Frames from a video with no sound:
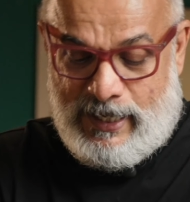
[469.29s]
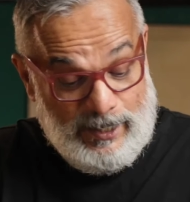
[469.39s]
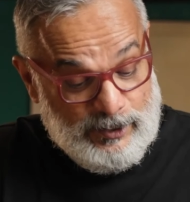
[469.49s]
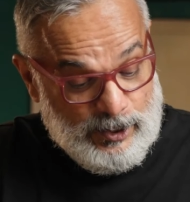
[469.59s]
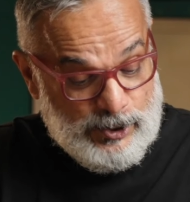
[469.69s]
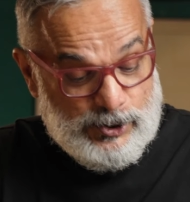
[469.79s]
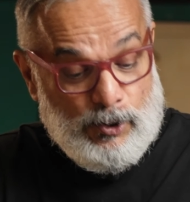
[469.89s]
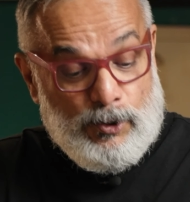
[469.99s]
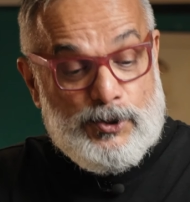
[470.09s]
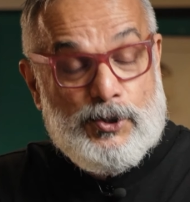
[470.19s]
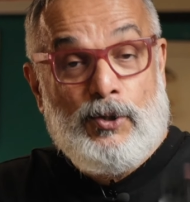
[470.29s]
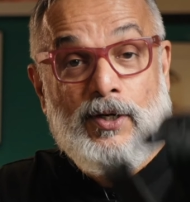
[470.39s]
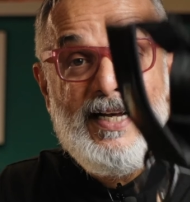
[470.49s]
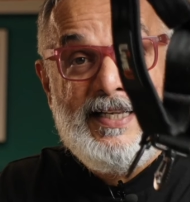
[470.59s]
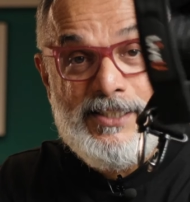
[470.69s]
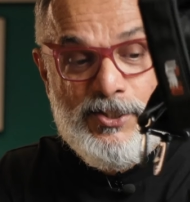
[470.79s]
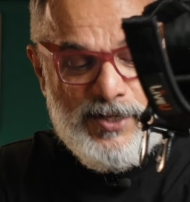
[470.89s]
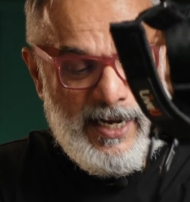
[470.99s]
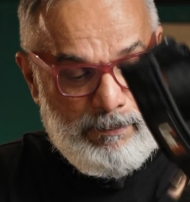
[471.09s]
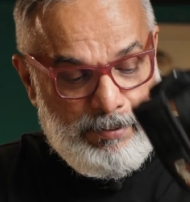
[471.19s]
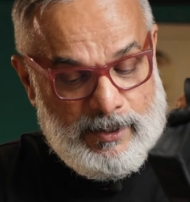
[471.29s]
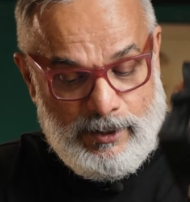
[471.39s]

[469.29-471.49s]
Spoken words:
There is also a strap